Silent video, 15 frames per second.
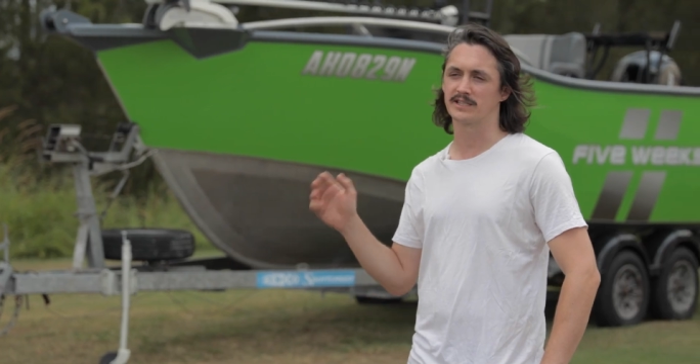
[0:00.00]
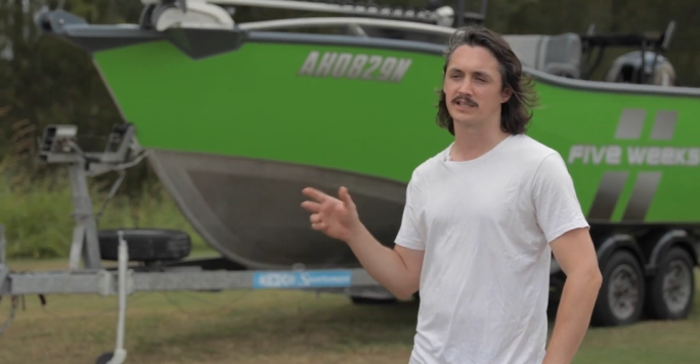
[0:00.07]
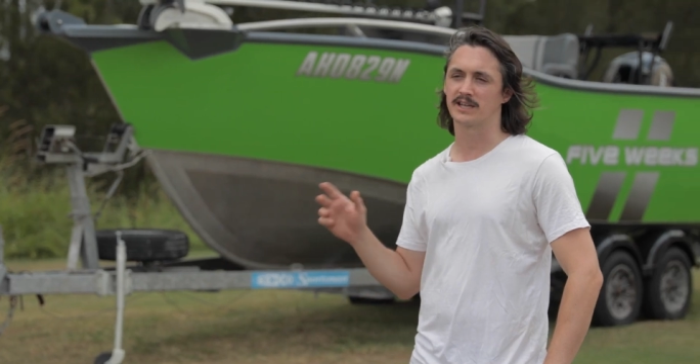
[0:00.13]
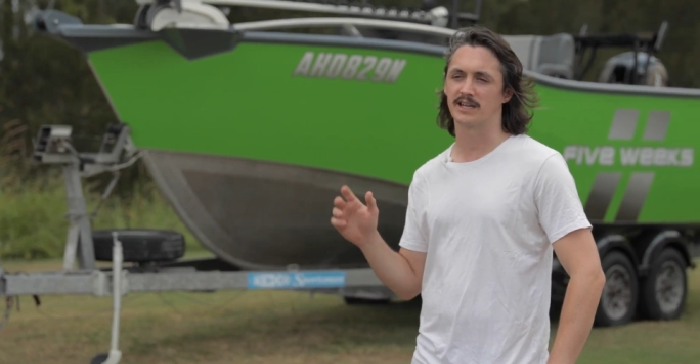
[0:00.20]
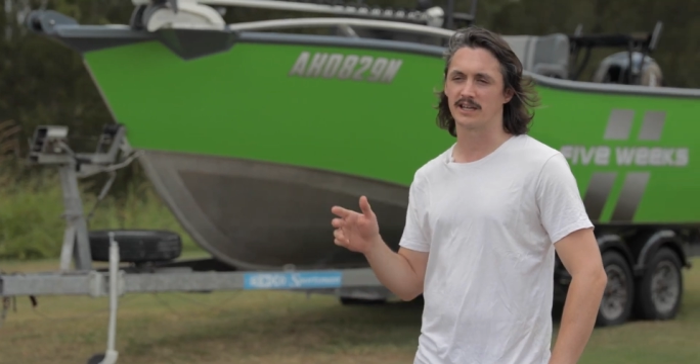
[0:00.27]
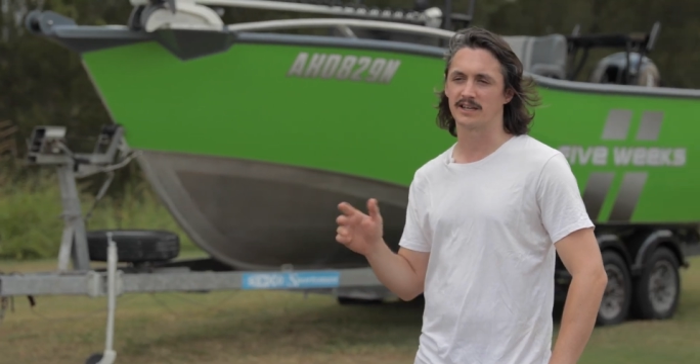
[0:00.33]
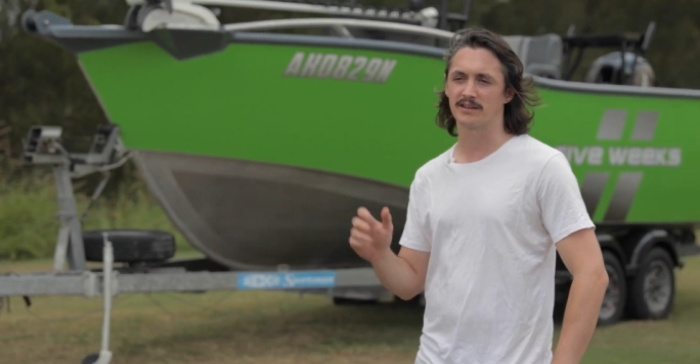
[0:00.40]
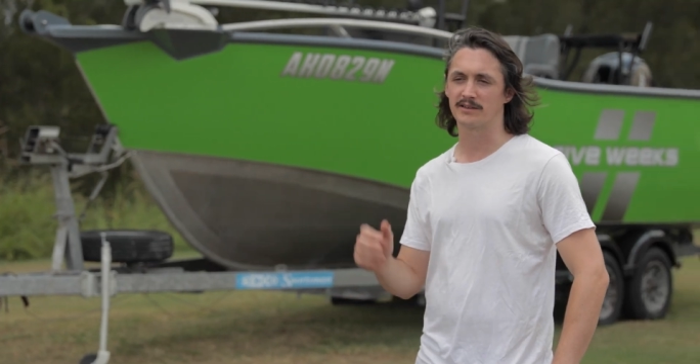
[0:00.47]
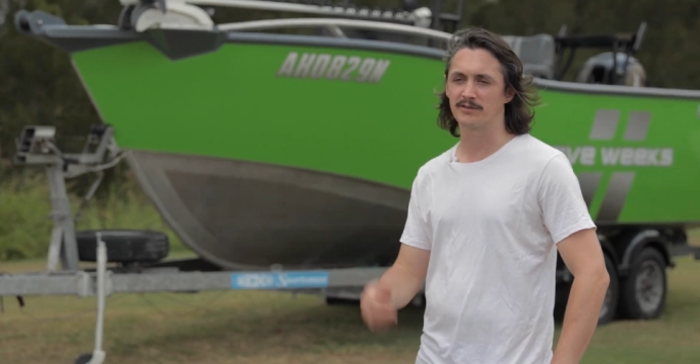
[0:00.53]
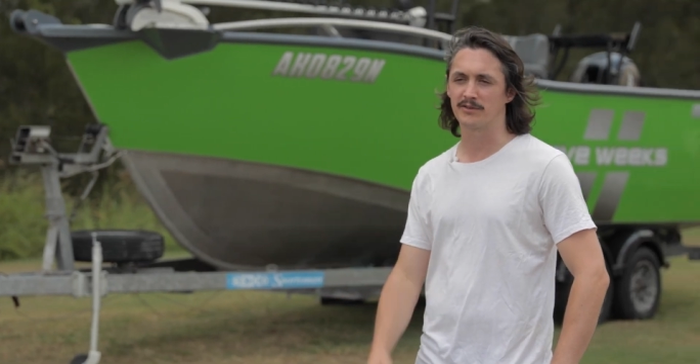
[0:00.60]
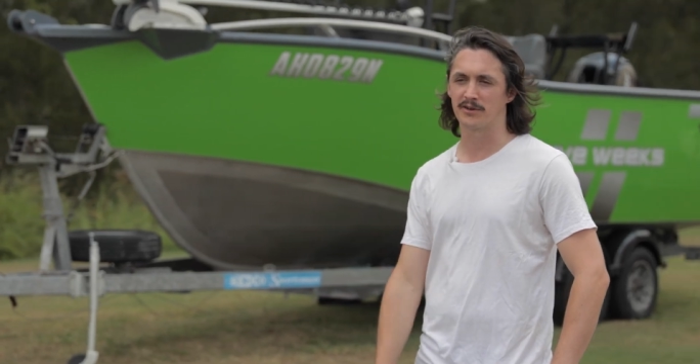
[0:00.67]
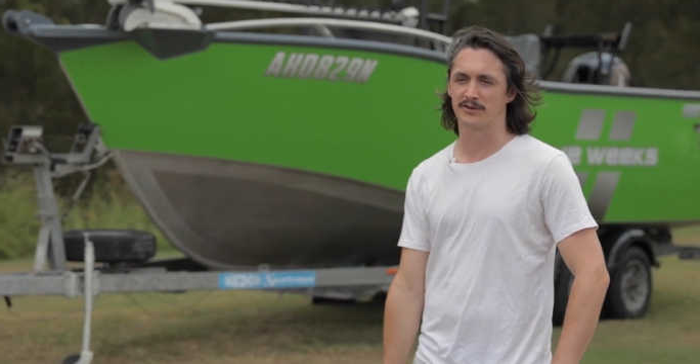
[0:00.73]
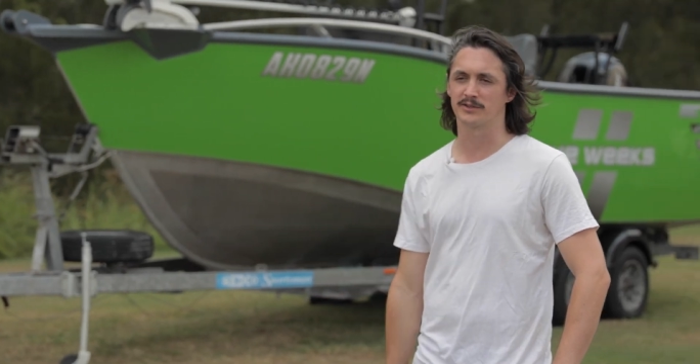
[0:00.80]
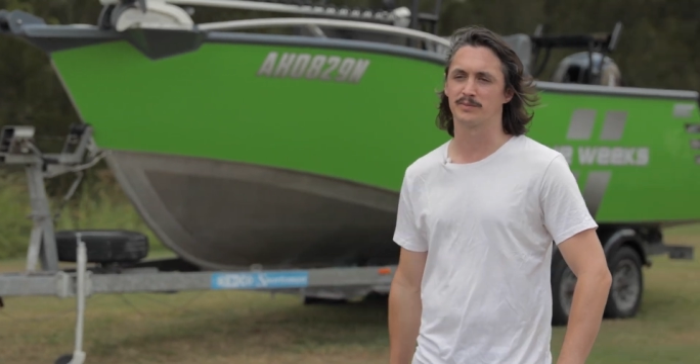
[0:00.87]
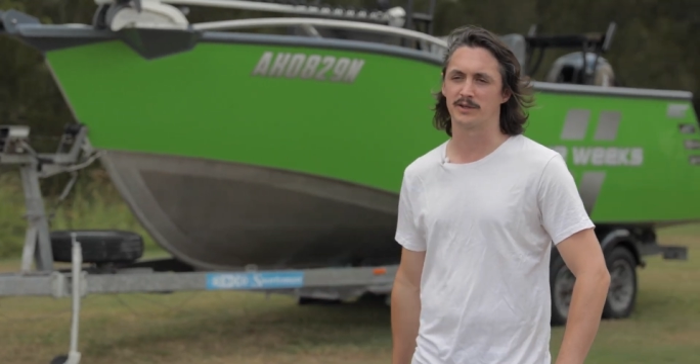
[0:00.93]
seeing
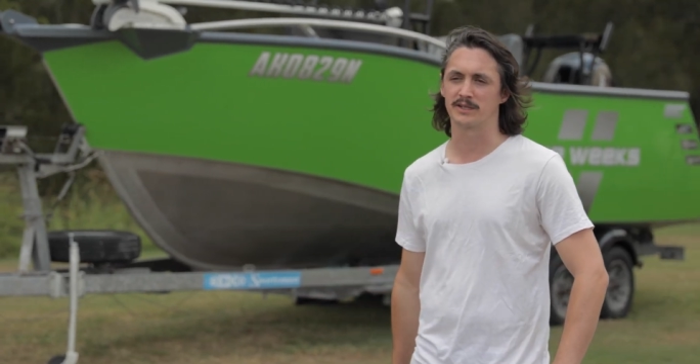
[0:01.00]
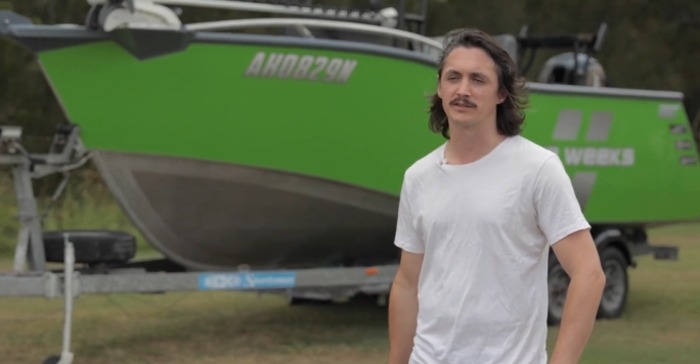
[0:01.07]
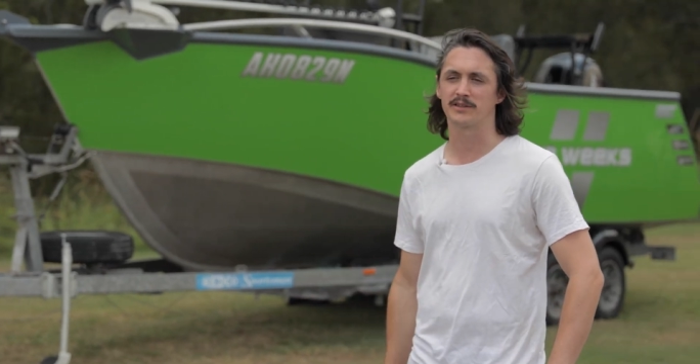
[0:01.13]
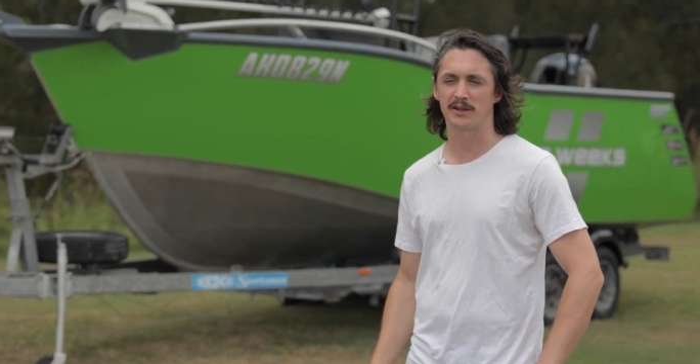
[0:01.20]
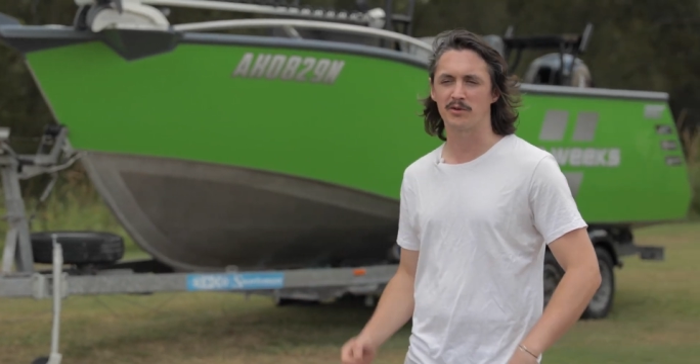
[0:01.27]
those bits